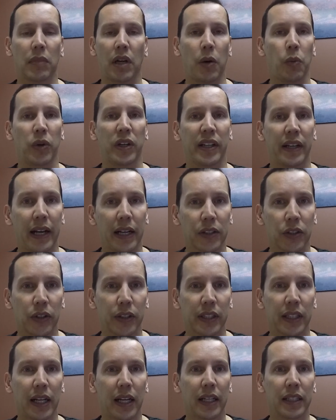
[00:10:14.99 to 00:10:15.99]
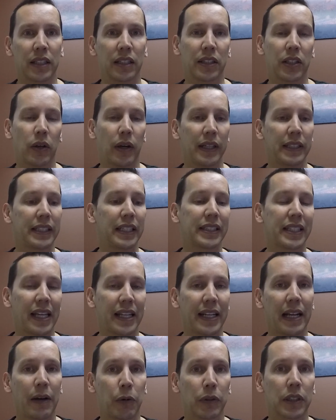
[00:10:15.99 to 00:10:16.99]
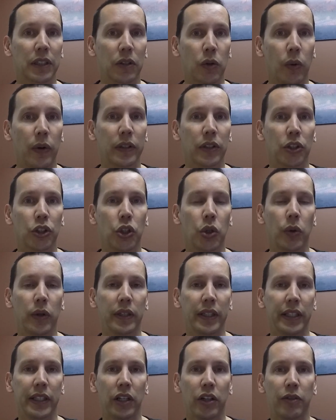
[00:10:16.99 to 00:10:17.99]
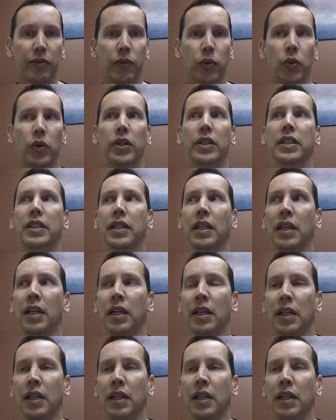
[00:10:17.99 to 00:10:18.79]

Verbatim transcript: I wouldn't exercise until I decided I was going to join the Air Force.